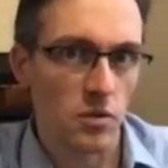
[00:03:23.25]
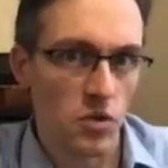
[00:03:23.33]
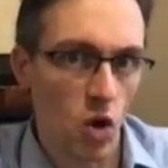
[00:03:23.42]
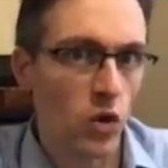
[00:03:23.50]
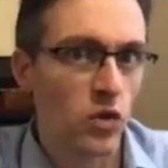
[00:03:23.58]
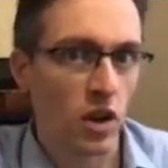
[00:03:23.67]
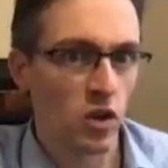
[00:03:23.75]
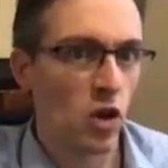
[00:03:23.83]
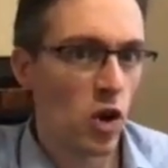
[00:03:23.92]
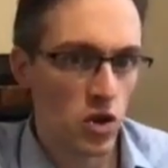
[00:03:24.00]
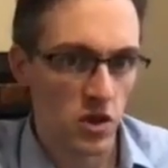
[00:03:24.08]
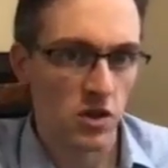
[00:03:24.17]

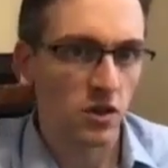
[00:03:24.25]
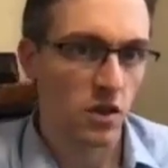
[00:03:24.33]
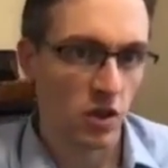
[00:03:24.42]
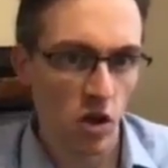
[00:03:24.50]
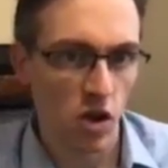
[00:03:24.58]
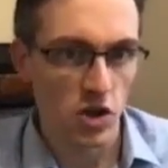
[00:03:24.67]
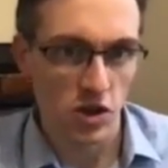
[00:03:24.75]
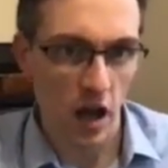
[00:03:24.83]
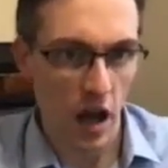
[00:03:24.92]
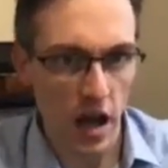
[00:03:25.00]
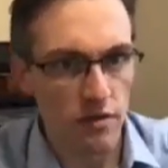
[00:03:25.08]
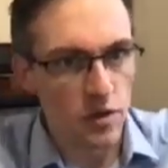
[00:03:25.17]
non-technologists and technologists. Like,
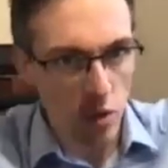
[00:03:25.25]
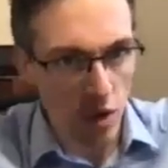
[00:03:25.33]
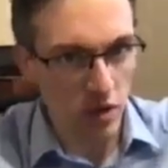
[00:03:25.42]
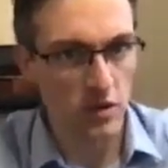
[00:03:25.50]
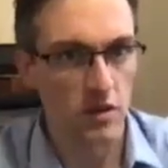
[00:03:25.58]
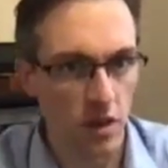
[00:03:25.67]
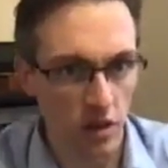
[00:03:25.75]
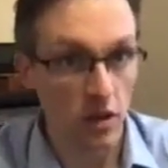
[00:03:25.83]
everyone is a tech.